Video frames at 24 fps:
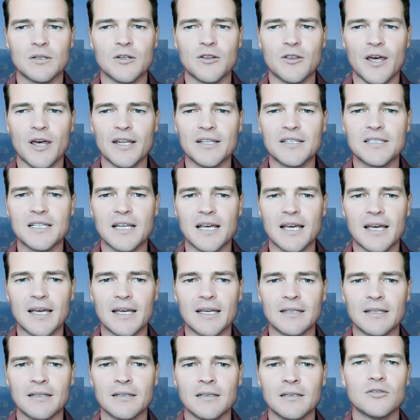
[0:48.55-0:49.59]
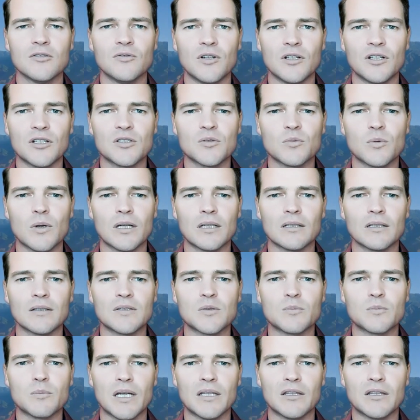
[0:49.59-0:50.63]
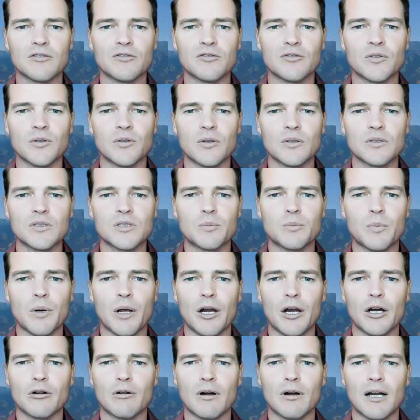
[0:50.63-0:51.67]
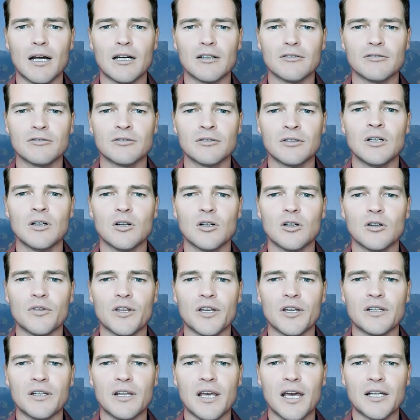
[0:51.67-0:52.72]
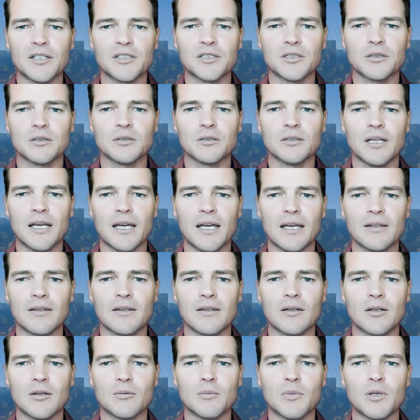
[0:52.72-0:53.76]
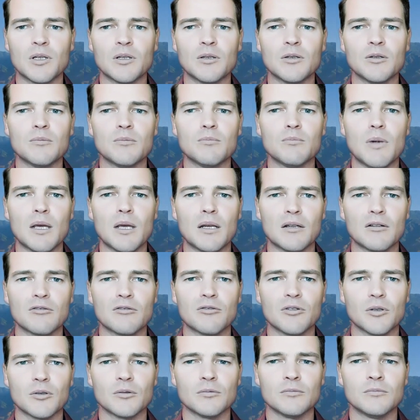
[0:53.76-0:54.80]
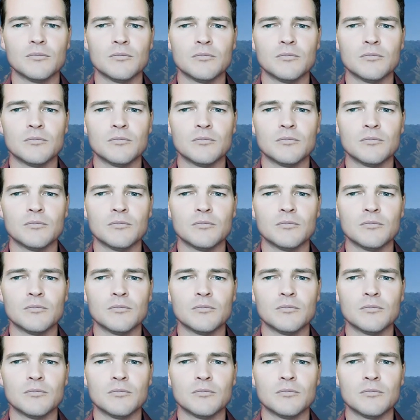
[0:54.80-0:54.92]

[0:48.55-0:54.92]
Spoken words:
That day, Venezuelans made the first paragraph of their national anthem meaningful.